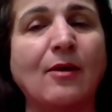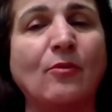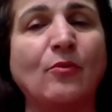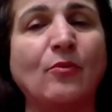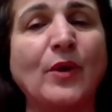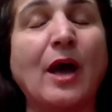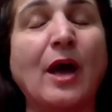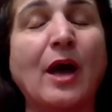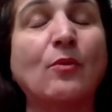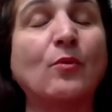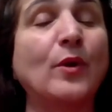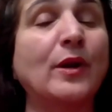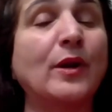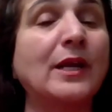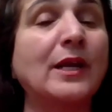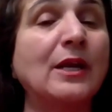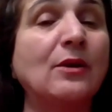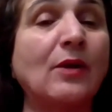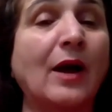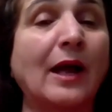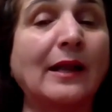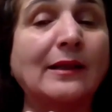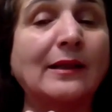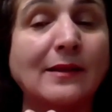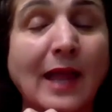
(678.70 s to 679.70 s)
We are
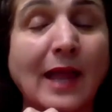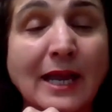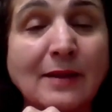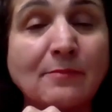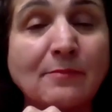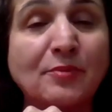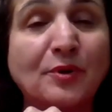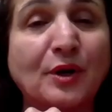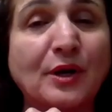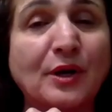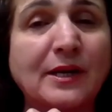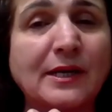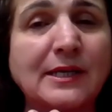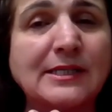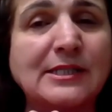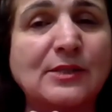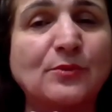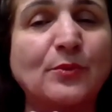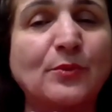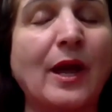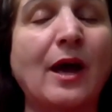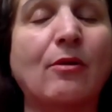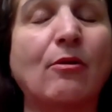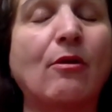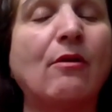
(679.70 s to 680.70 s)
working at libraries.
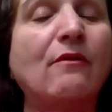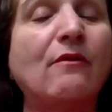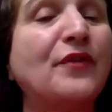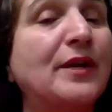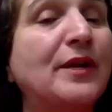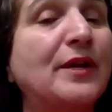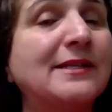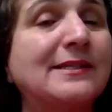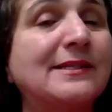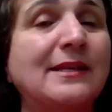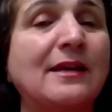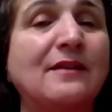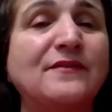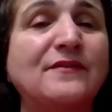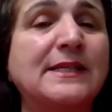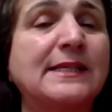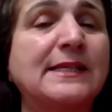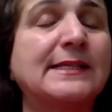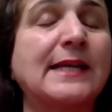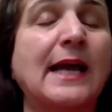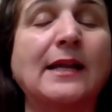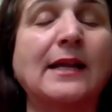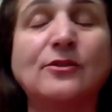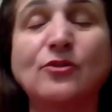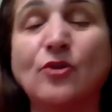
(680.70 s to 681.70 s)
We are offering
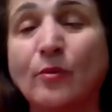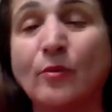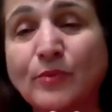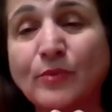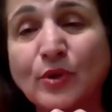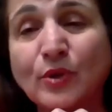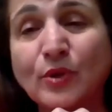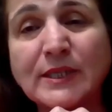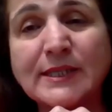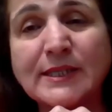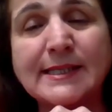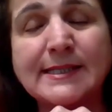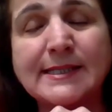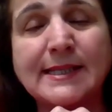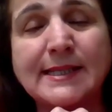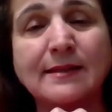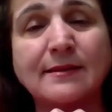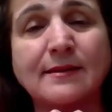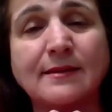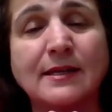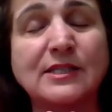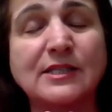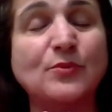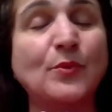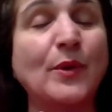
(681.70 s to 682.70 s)
services at community
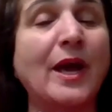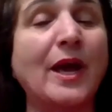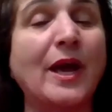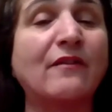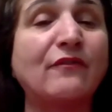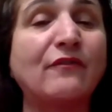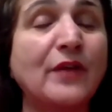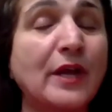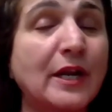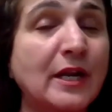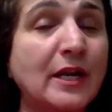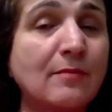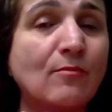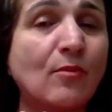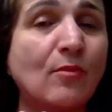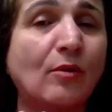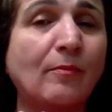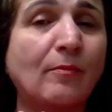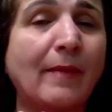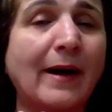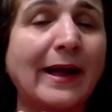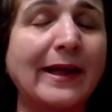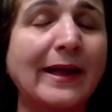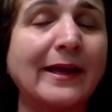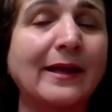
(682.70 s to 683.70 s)
centers. We are very
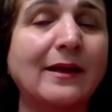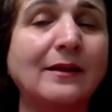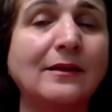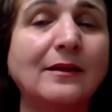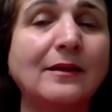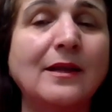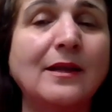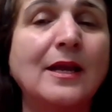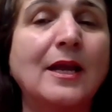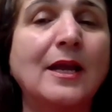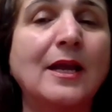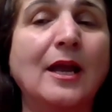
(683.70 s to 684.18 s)
mobile.